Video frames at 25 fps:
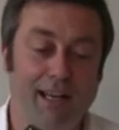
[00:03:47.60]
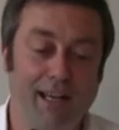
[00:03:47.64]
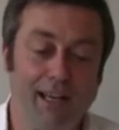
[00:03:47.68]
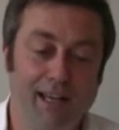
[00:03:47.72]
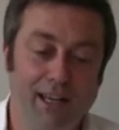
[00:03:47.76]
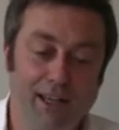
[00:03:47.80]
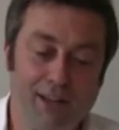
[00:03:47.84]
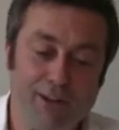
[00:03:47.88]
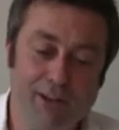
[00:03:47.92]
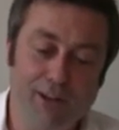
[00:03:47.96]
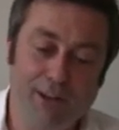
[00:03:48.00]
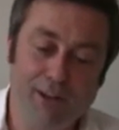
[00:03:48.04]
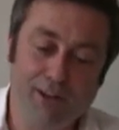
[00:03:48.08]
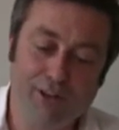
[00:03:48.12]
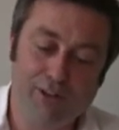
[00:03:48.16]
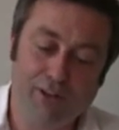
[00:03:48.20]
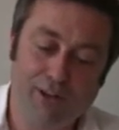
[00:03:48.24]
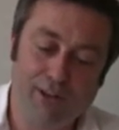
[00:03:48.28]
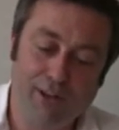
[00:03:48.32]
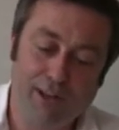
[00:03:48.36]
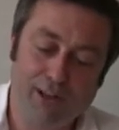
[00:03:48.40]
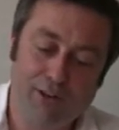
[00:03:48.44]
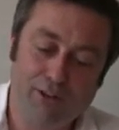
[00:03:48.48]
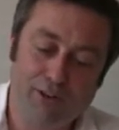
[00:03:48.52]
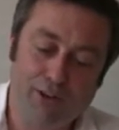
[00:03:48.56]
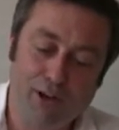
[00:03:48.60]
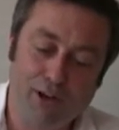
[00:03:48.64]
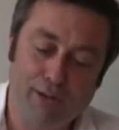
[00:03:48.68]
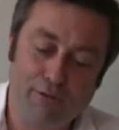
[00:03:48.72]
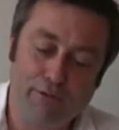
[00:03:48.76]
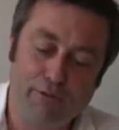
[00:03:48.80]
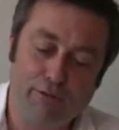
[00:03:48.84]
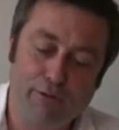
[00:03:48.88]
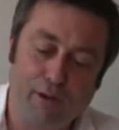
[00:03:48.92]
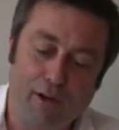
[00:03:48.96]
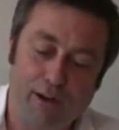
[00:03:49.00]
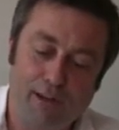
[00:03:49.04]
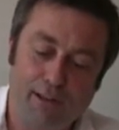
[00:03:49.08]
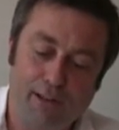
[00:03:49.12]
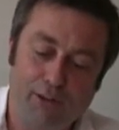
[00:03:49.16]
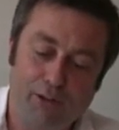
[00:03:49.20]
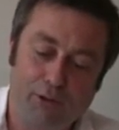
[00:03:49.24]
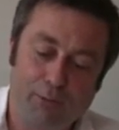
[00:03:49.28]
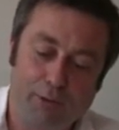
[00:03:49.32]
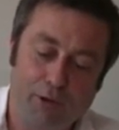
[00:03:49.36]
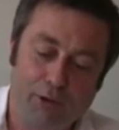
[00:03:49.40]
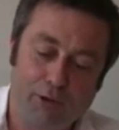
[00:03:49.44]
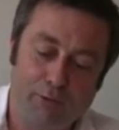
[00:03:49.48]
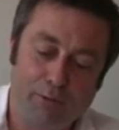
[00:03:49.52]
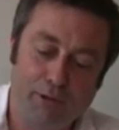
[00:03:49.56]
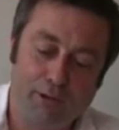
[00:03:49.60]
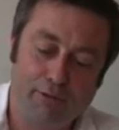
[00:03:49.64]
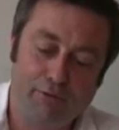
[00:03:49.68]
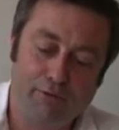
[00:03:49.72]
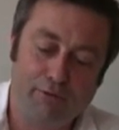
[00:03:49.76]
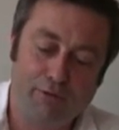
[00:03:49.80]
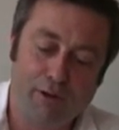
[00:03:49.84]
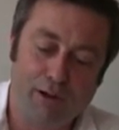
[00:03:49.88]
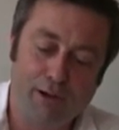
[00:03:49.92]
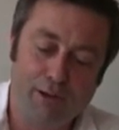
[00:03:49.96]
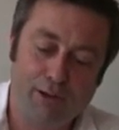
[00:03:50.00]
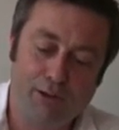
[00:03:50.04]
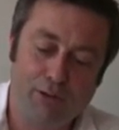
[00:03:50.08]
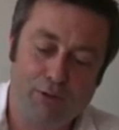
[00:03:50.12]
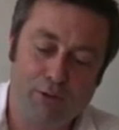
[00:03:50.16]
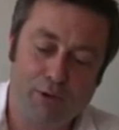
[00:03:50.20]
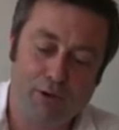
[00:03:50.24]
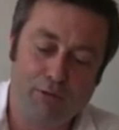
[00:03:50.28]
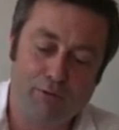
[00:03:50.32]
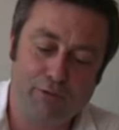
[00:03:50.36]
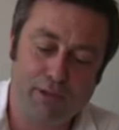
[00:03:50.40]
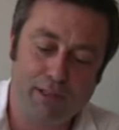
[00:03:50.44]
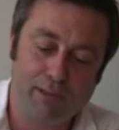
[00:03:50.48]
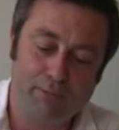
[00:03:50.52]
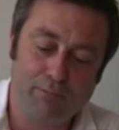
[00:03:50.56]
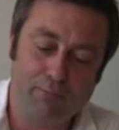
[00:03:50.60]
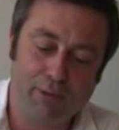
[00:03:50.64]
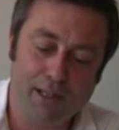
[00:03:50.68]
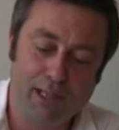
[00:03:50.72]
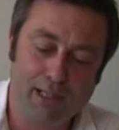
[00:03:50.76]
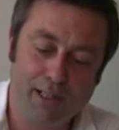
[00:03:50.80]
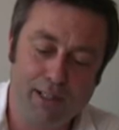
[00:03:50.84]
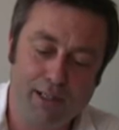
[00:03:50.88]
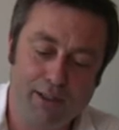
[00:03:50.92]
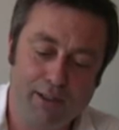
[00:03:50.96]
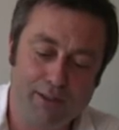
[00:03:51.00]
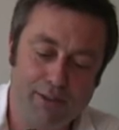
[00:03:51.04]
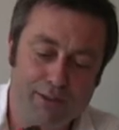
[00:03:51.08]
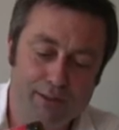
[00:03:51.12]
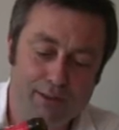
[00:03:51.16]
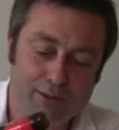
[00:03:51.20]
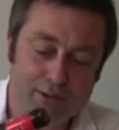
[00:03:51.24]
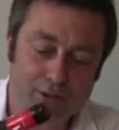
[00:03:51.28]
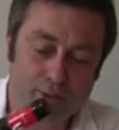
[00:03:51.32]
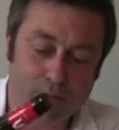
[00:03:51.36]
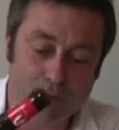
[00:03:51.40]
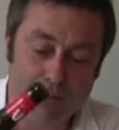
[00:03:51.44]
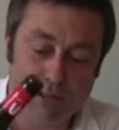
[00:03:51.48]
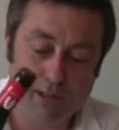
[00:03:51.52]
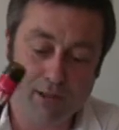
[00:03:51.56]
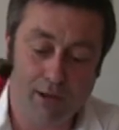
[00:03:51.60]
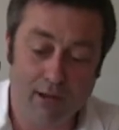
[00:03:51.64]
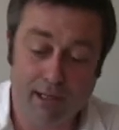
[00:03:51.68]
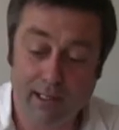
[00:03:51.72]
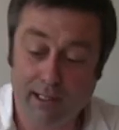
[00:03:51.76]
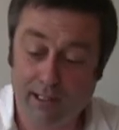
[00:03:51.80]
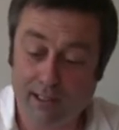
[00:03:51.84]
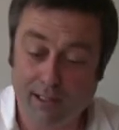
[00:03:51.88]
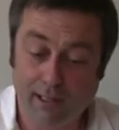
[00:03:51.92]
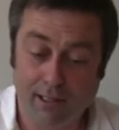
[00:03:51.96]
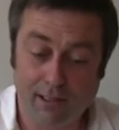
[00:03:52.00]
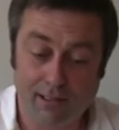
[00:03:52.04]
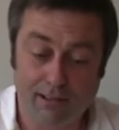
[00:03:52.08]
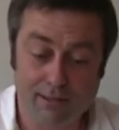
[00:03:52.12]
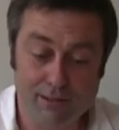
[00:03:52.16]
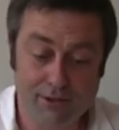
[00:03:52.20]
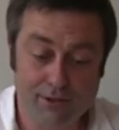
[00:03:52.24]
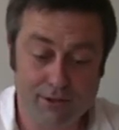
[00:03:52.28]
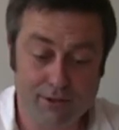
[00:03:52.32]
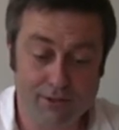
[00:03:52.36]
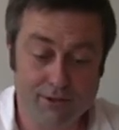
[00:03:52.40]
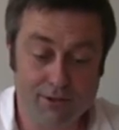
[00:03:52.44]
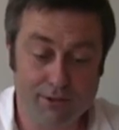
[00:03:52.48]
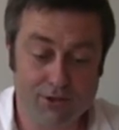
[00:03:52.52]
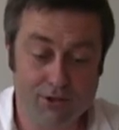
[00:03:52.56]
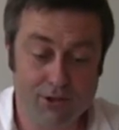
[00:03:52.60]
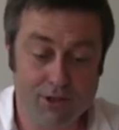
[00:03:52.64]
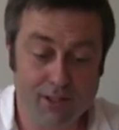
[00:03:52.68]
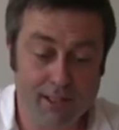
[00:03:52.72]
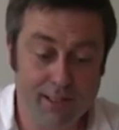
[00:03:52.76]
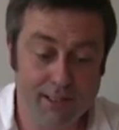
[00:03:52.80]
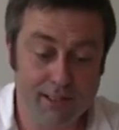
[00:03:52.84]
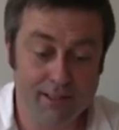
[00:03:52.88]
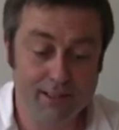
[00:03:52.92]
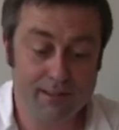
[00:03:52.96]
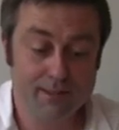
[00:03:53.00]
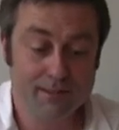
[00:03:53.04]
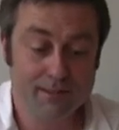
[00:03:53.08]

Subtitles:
it's kind of fun. It's supposed to be a fun, quaffing Pinot, and it's quite light in colour, as you can see.